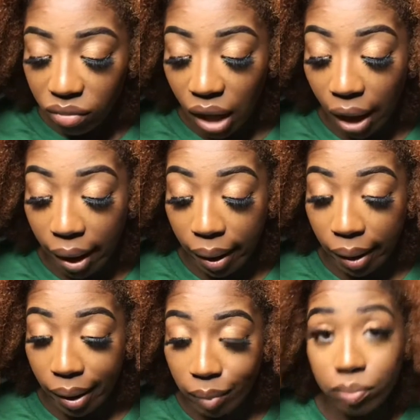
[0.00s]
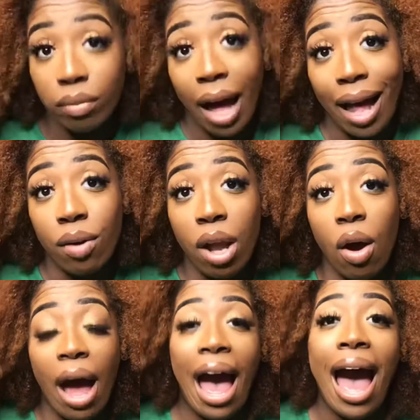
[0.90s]
I don't know.
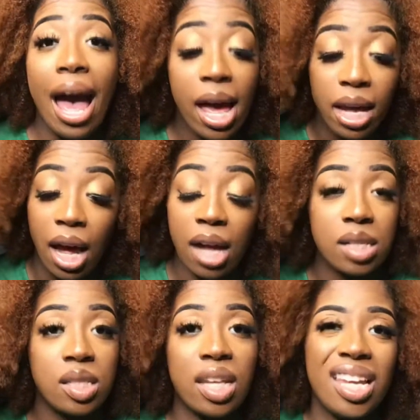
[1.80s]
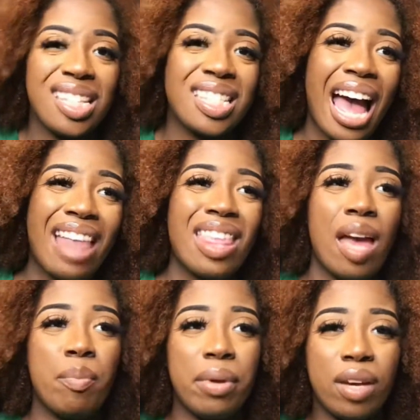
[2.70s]
I honestly, it's not
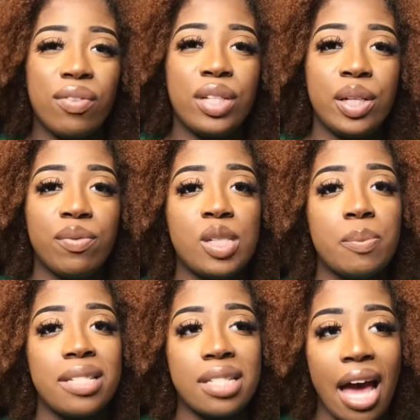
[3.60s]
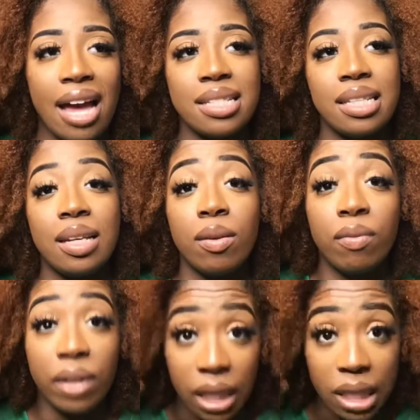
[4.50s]
that big of a difference besides the
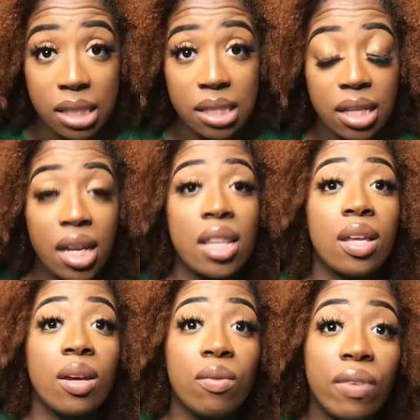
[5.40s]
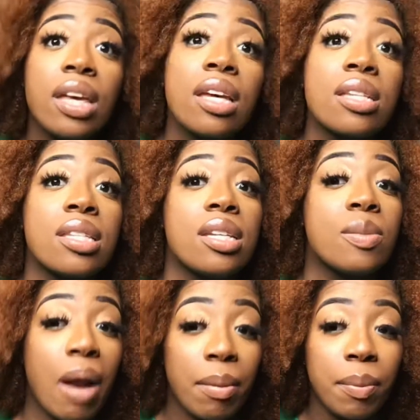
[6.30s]
convenience. The convenience is
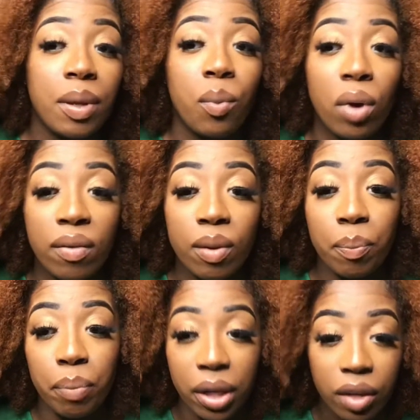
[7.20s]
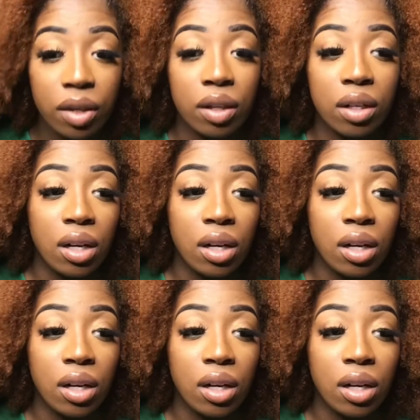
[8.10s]
probably one of the bigger